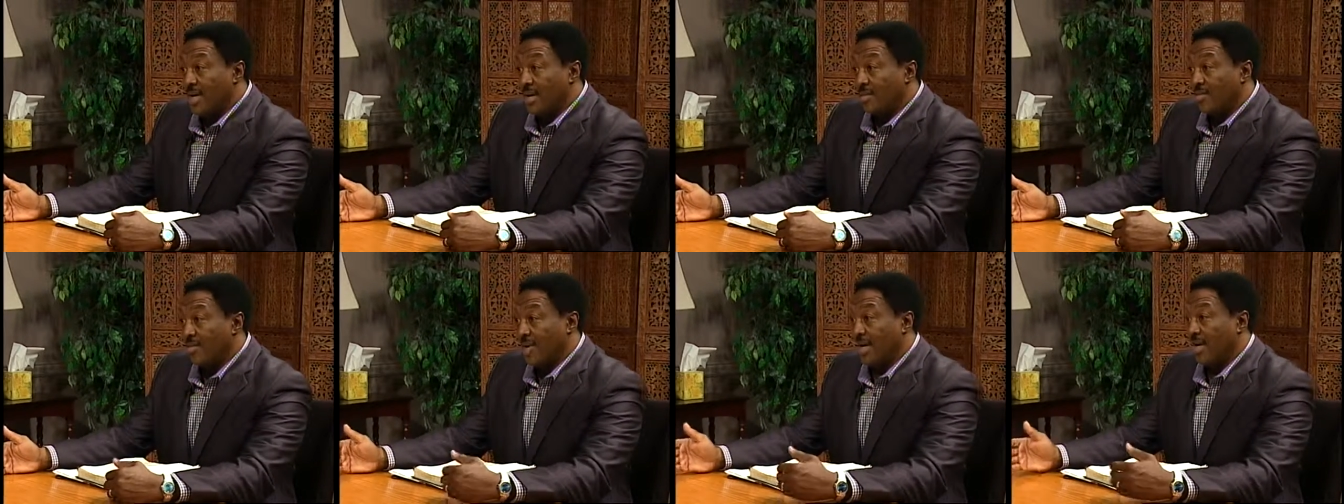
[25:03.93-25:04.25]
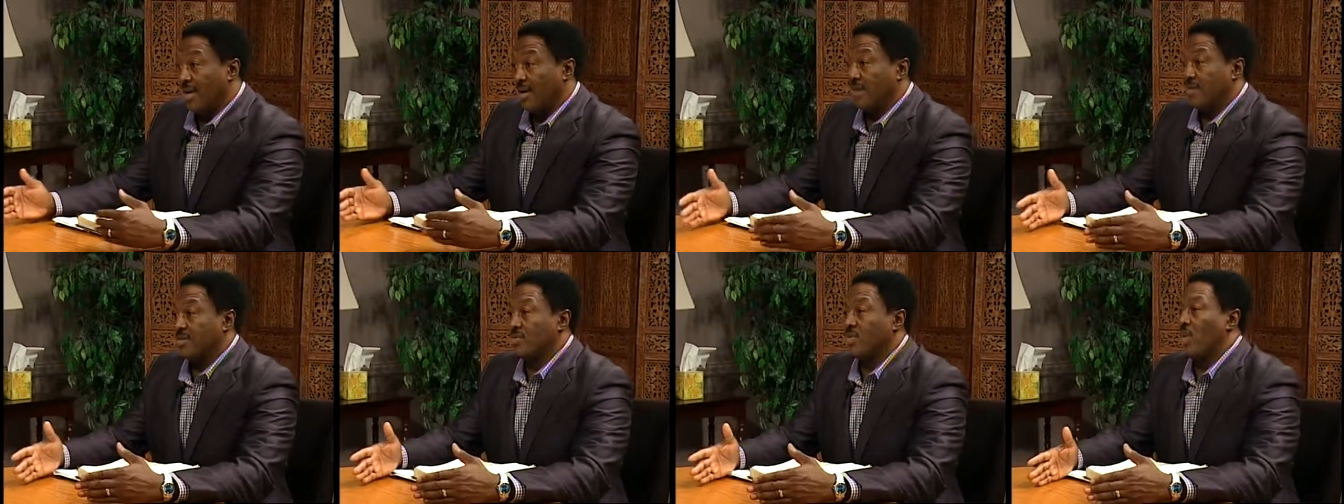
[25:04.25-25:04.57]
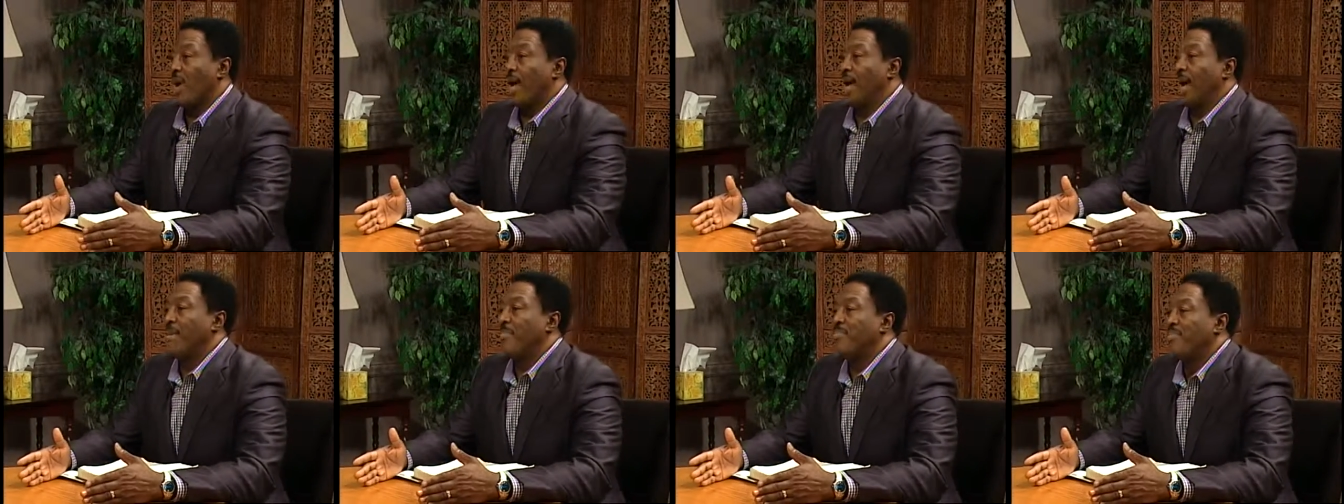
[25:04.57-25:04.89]
Because
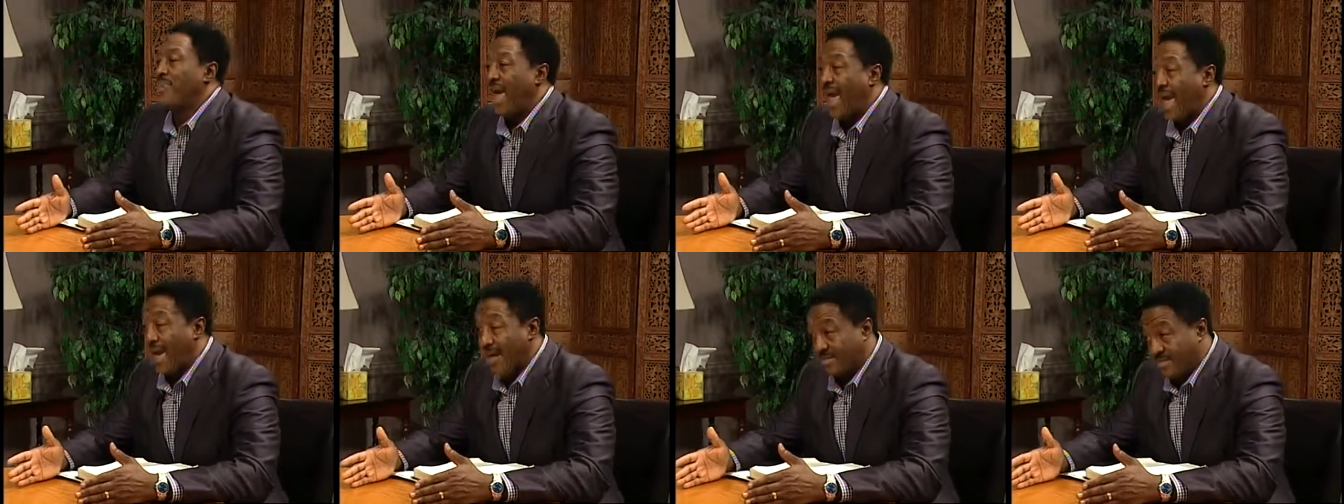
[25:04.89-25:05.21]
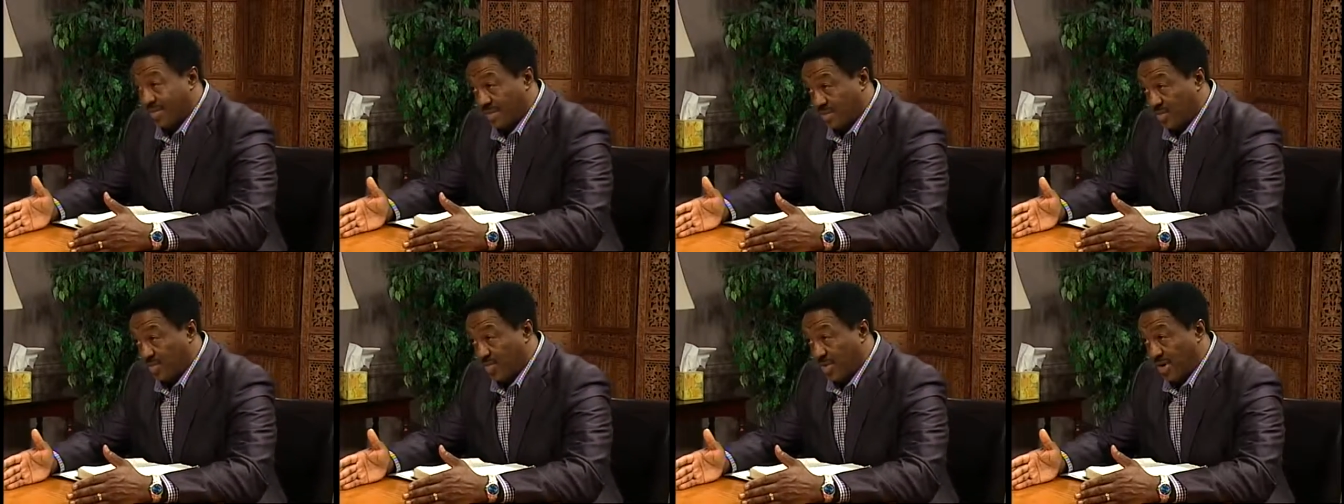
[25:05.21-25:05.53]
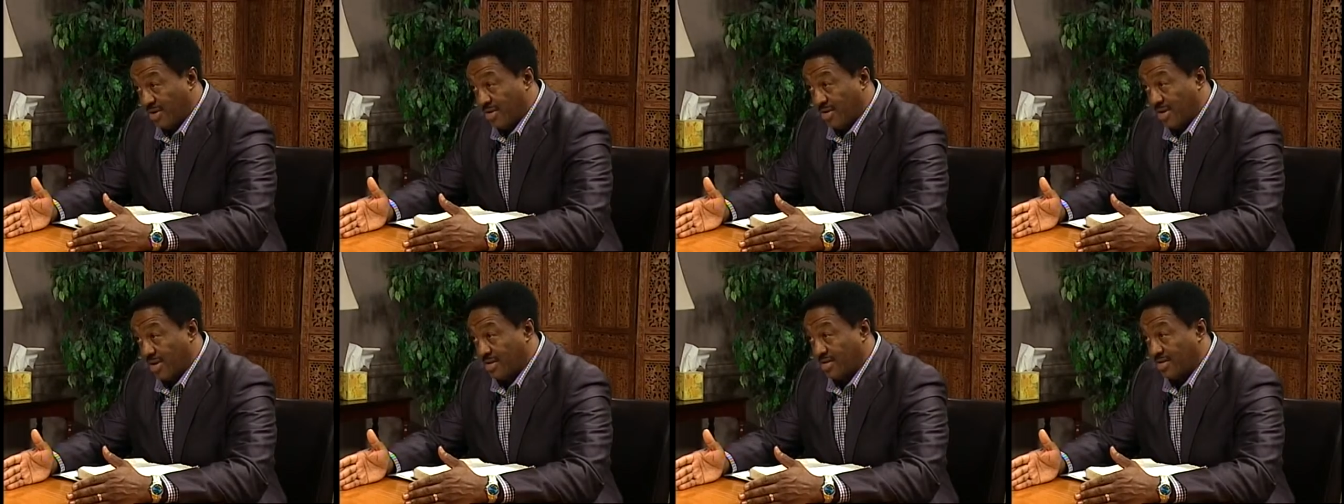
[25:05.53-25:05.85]
why? Past
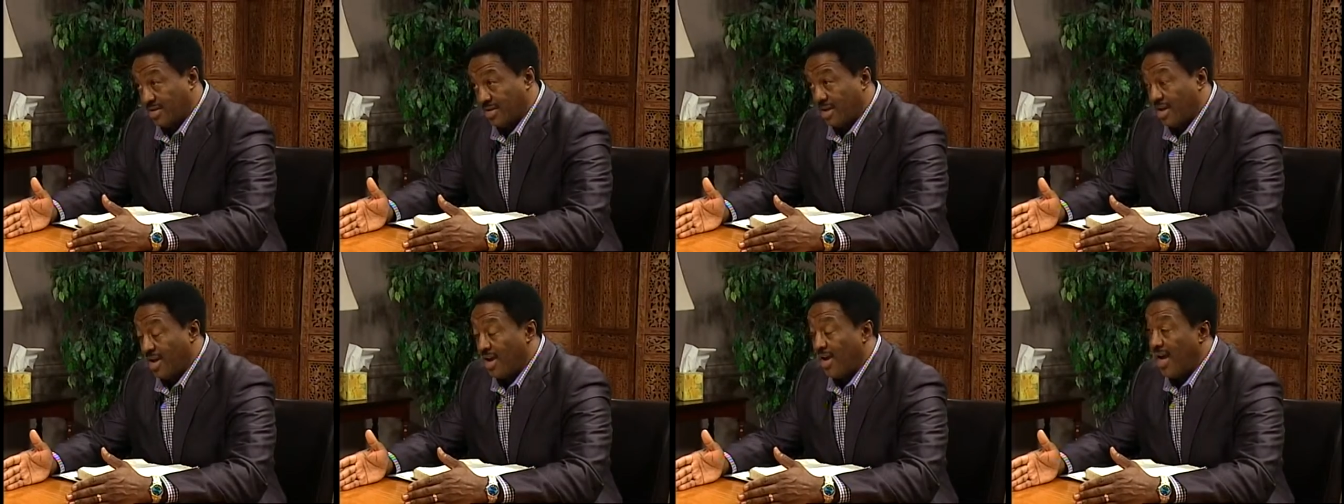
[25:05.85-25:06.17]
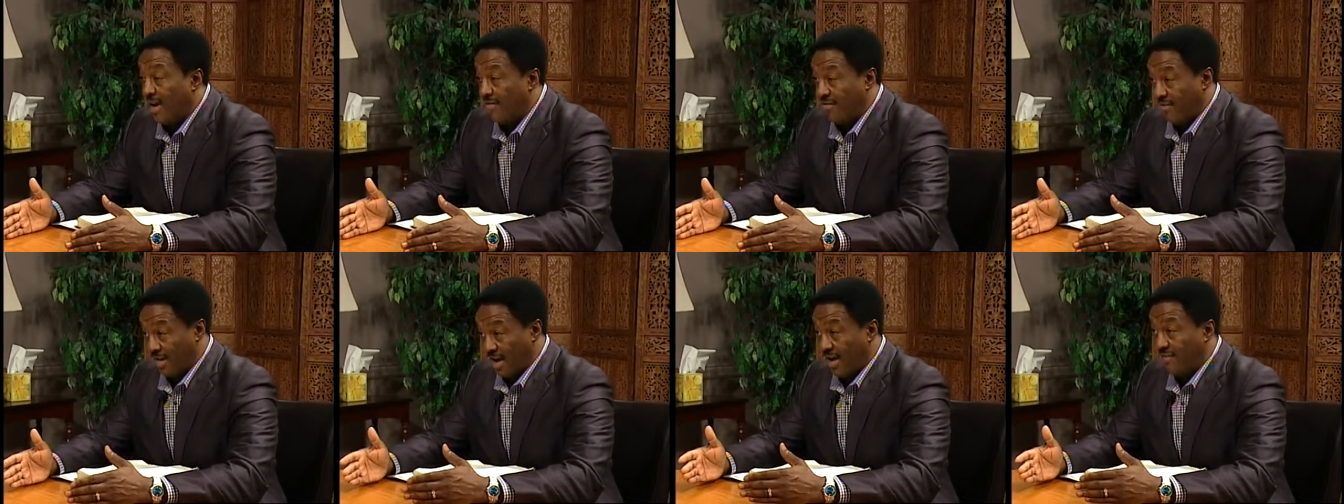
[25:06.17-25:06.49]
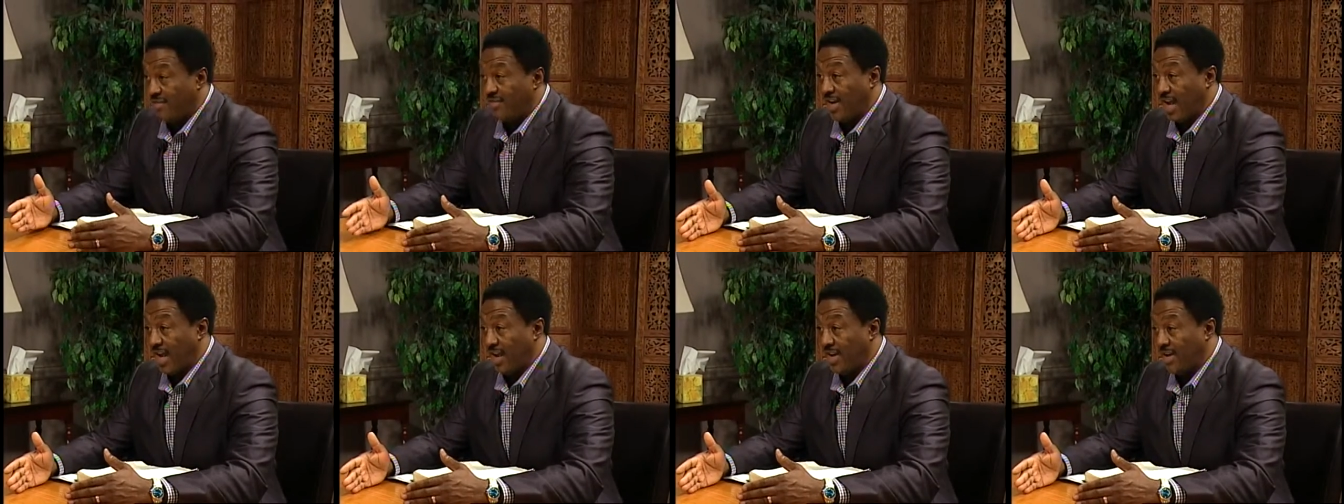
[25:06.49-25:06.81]
experience have
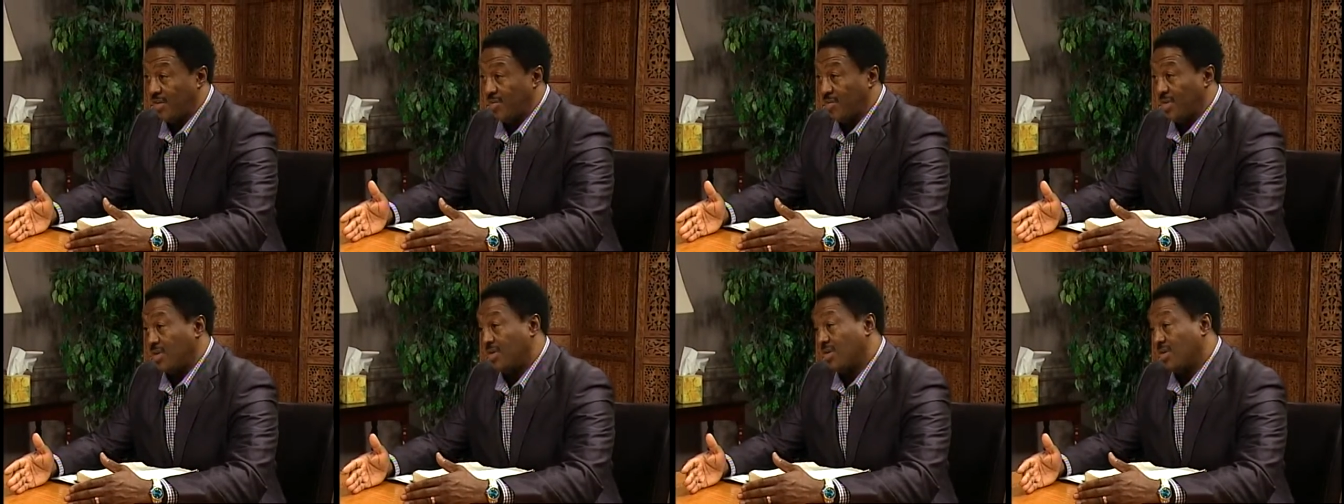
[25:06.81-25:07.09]
left that in me.